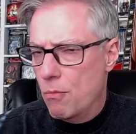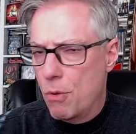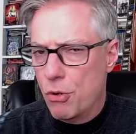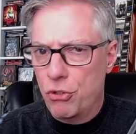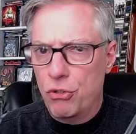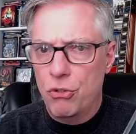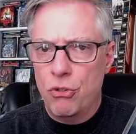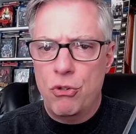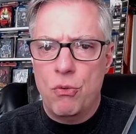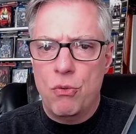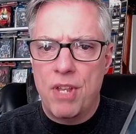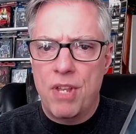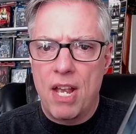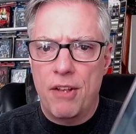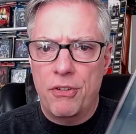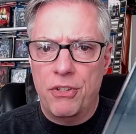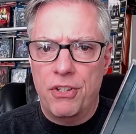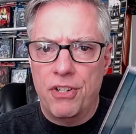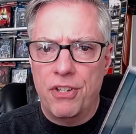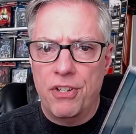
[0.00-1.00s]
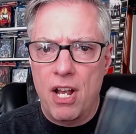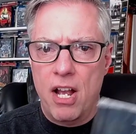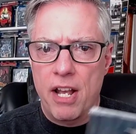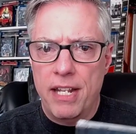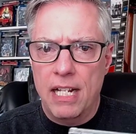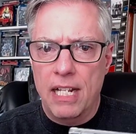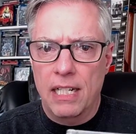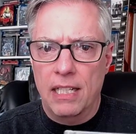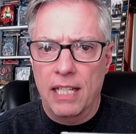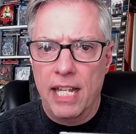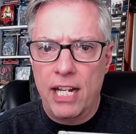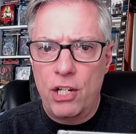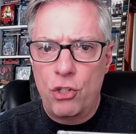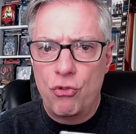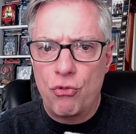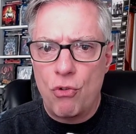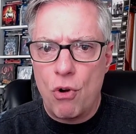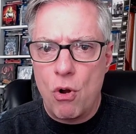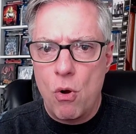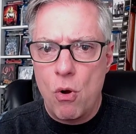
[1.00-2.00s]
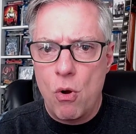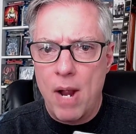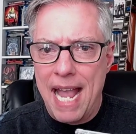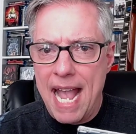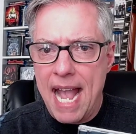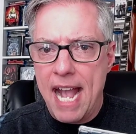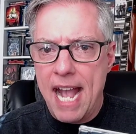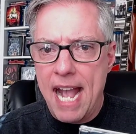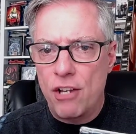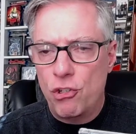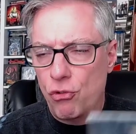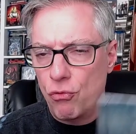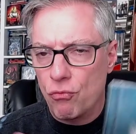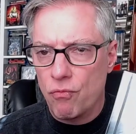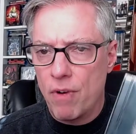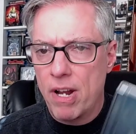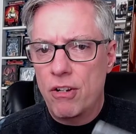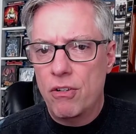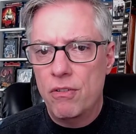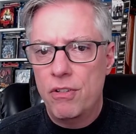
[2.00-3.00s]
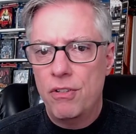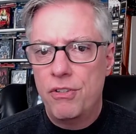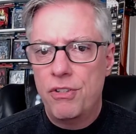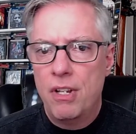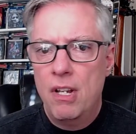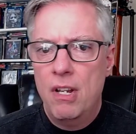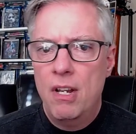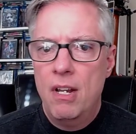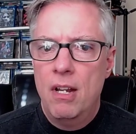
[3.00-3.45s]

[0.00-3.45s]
most of the 2000s on Elektrohasch Records.